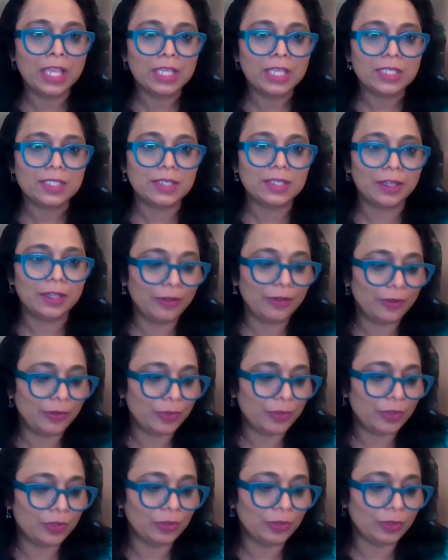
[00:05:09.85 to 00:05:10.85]

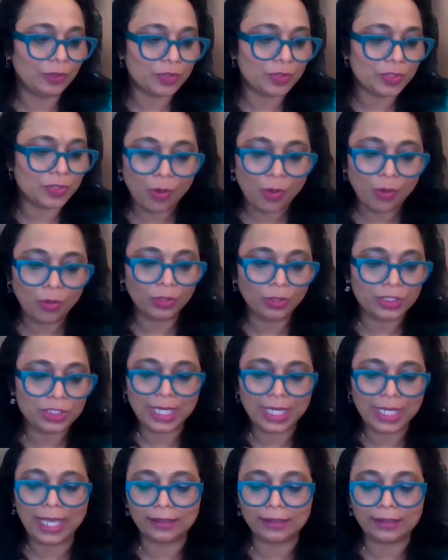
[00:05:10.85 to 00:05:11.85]
So those whole
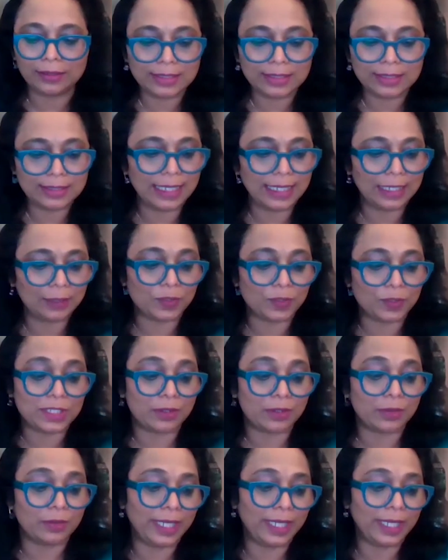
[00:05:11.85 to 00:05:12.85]
channels that was
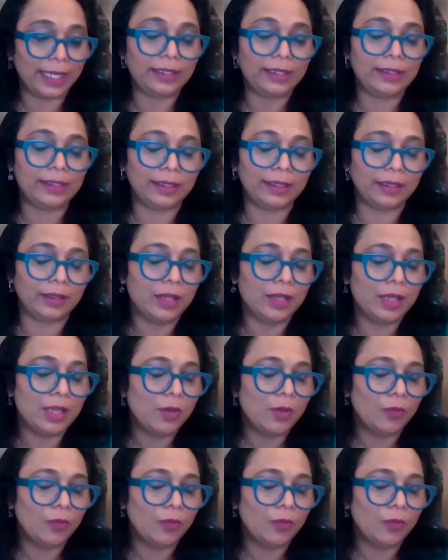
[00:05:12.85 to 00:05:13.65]
created